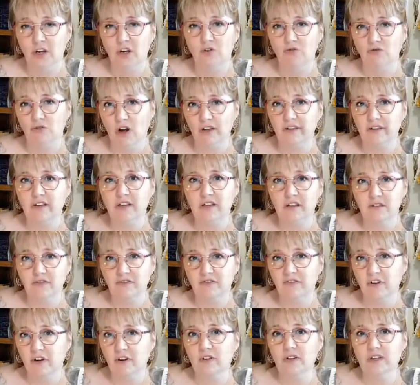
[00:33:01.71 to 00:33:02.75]
Rather than
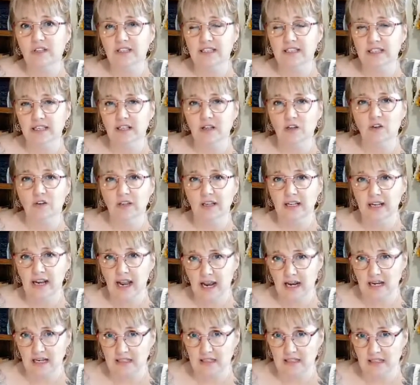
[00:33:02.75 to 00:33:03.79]
focusing on the
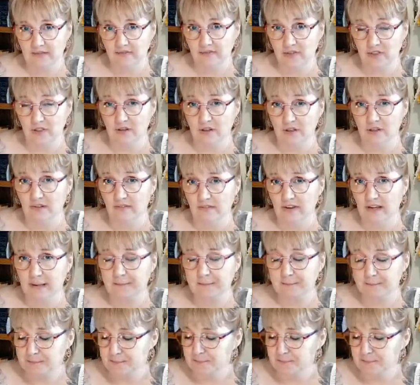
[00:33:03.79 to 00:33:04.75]
negative side of it,